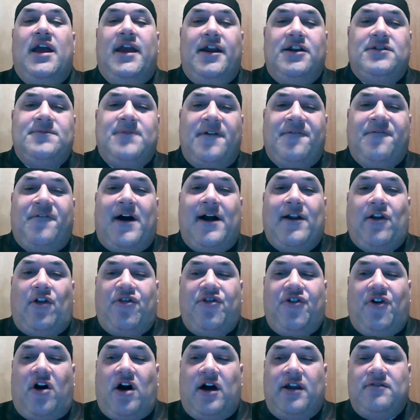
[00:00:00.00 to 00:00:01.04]
here's my final
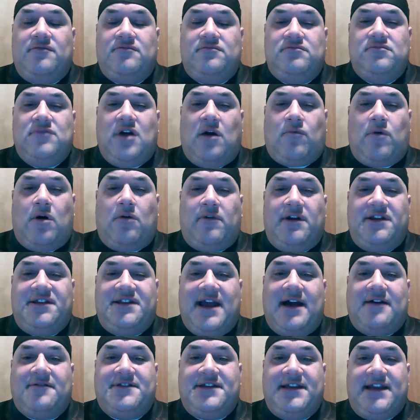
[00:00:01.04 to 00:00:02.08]
thought on what went
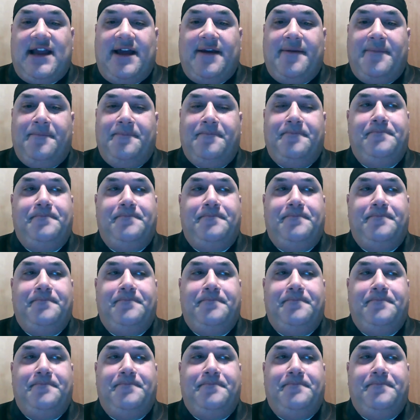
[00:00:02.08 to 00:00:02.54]
down today.